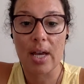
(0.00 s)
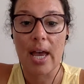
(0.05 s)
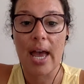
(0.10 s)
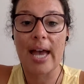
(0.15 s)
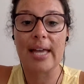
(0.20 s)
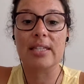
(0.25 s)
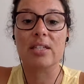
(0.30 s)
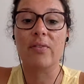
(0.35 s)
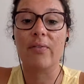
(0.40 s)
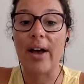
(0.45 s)

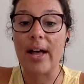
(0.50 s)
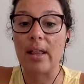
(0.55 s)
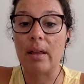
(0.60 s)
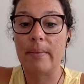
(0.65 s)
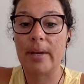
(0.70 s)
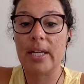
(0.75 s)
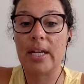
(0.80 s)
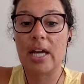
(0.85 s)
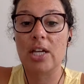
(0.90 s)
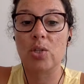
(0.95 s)
and
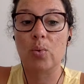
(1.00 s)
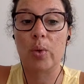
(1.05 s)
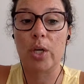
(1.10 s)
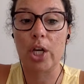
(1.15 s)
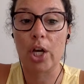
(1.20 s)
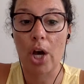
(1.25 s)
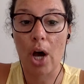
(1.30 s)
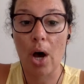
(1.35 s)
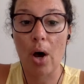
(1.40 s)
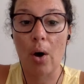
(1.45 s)
development as we
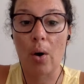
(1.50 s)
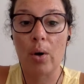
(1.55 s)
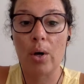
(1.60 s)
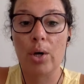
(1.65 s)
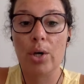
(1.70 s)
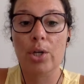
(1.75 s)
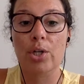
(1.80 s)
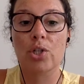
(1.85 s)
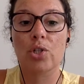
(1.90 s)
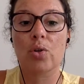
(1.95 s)
go
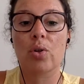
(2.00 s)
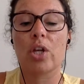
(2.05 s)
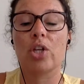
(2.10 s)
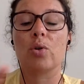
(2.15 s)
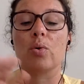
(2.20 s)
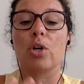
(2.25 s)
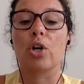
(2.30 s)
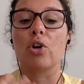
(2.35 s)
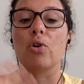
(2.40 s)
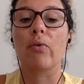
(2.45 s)
so that
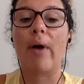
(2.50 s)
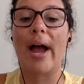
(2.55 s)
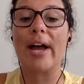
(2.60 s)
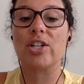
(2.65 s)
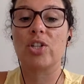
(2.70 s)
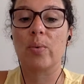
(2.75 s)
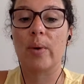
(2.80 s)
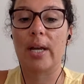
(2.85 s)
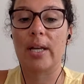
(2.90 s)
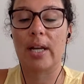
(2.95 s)
you can
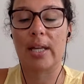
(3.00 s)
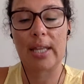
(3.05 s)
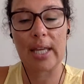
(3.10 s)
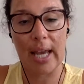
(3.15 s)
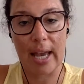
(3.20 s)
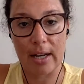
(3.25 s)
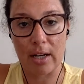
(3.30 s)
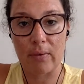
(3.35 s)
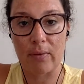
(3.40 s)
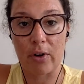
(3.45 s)
graduate at the
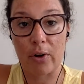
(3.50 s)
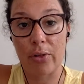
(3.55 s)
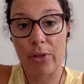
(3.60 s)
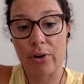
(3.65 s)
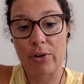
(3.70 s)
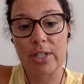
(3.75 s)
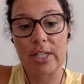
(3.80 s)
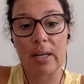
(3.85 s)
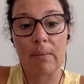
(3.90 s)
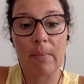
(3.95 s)
end of your
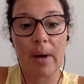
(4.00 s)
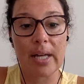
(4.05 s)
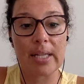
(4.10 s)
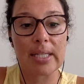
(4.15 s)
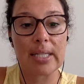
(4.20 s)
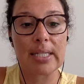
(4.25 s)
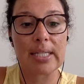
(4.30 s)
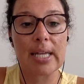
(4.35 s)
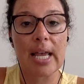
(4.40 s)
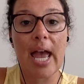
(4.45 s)
13
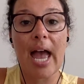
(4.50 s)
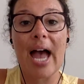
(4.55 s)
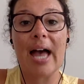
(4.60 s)
months.